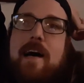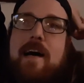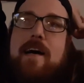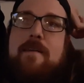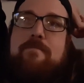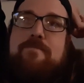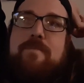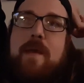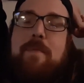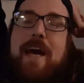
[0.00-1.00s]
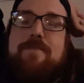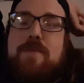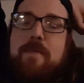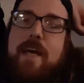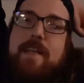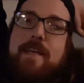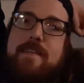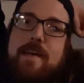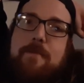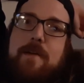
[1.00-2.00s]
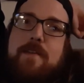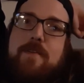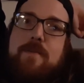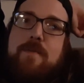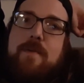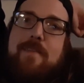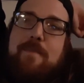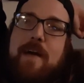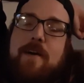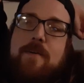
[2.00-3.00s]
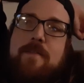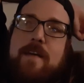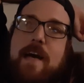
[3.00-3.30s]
But I have so many ideas I want to do of my own.